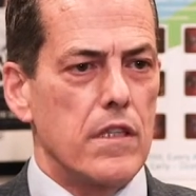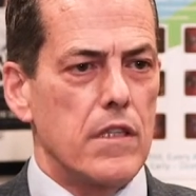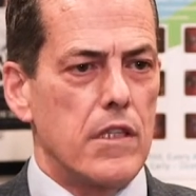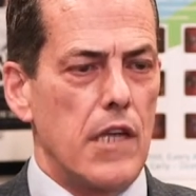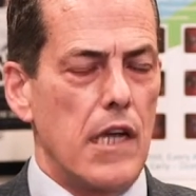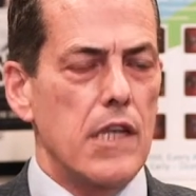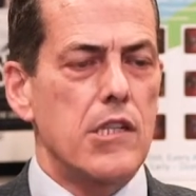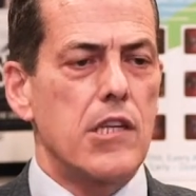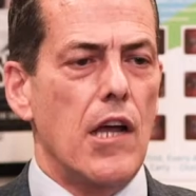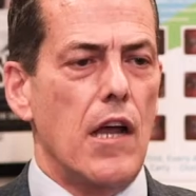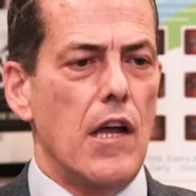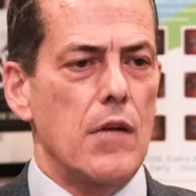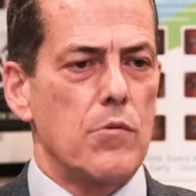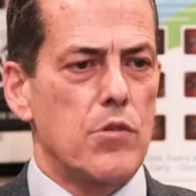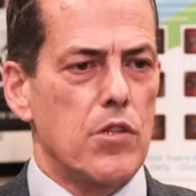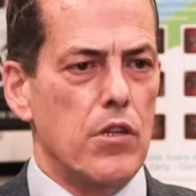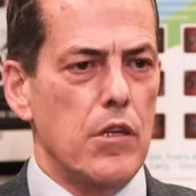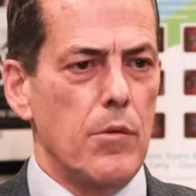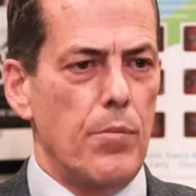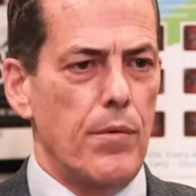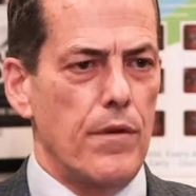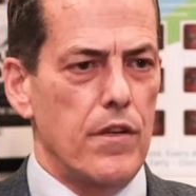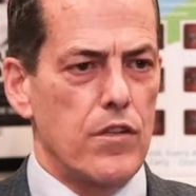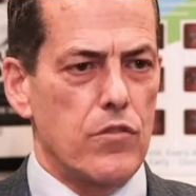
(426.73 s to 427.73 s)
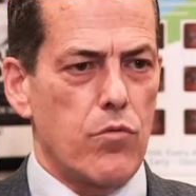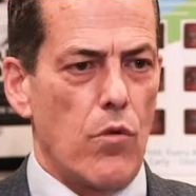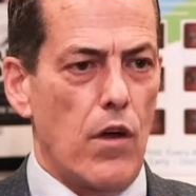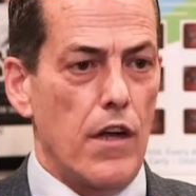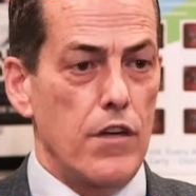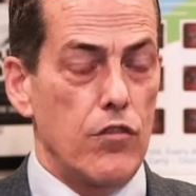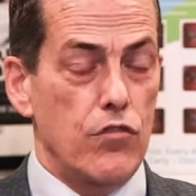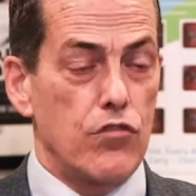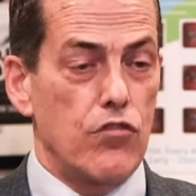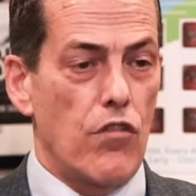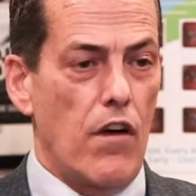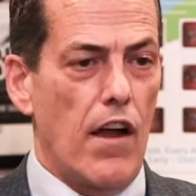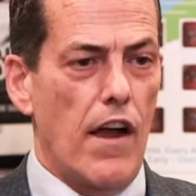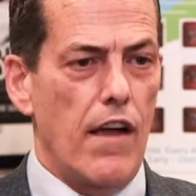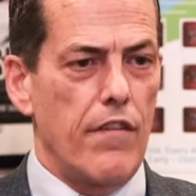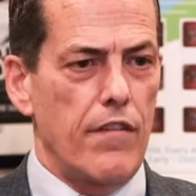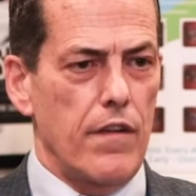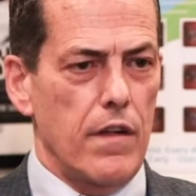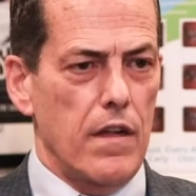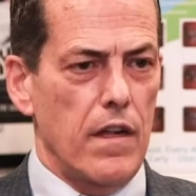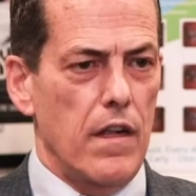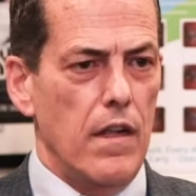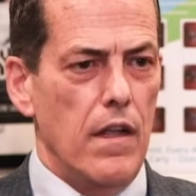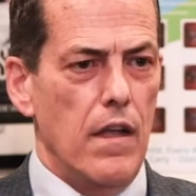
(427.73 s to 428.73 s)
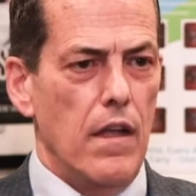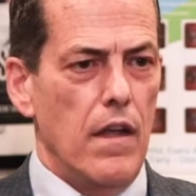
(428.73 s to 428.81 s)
daytime sleepiness while you're driving?